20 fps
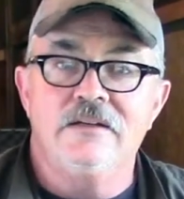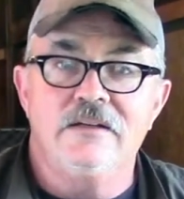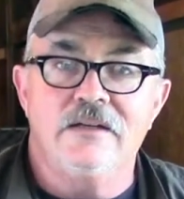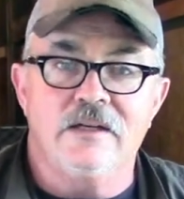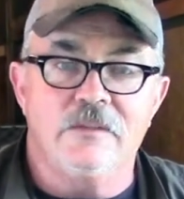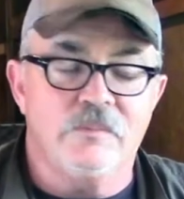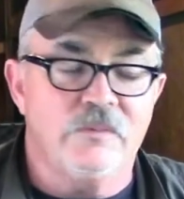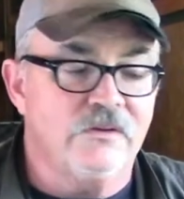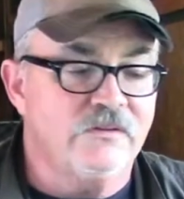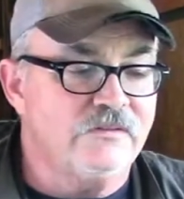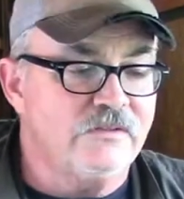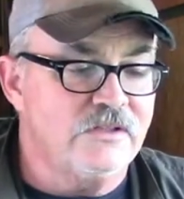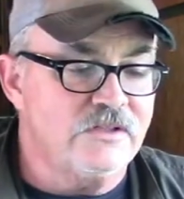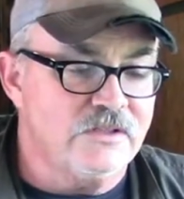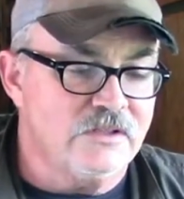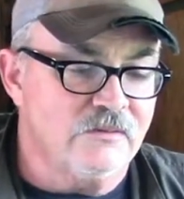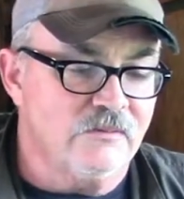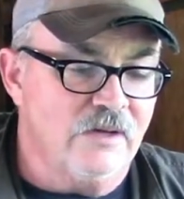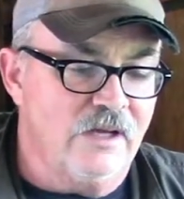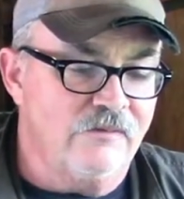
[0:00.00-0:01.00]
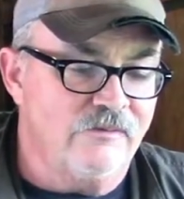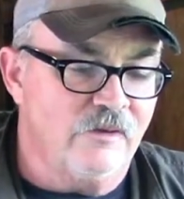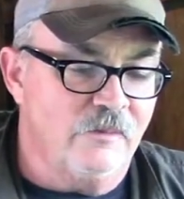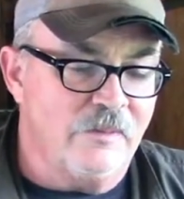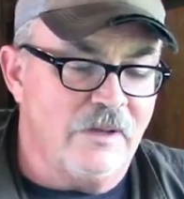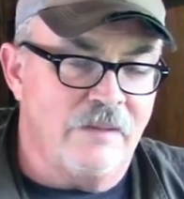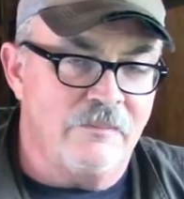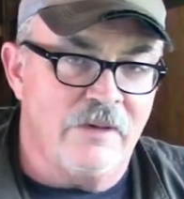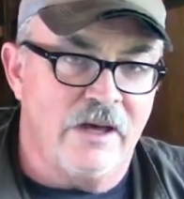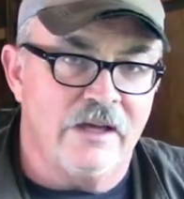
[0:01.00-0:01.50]
a precision rifle
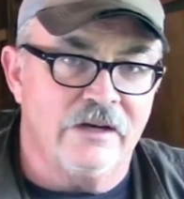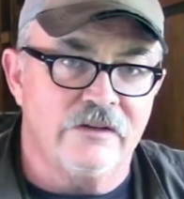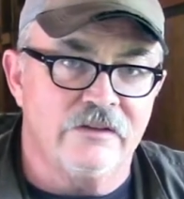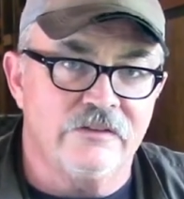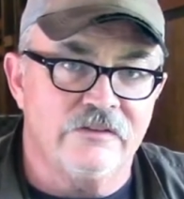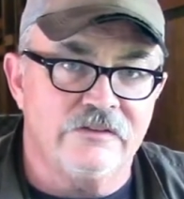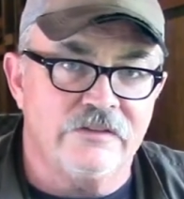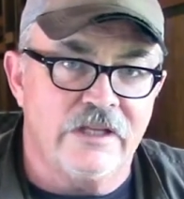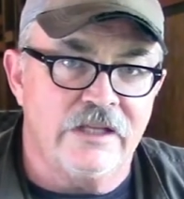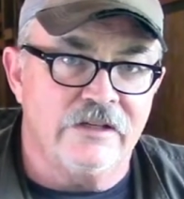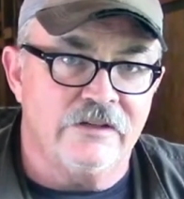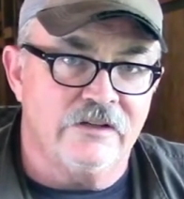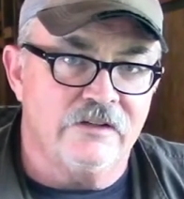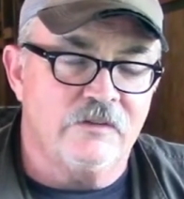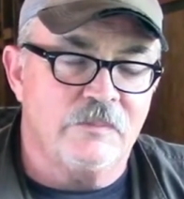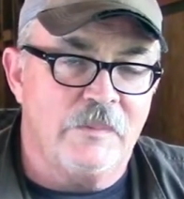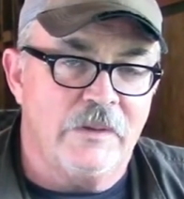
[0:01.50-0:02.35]
by modern standards,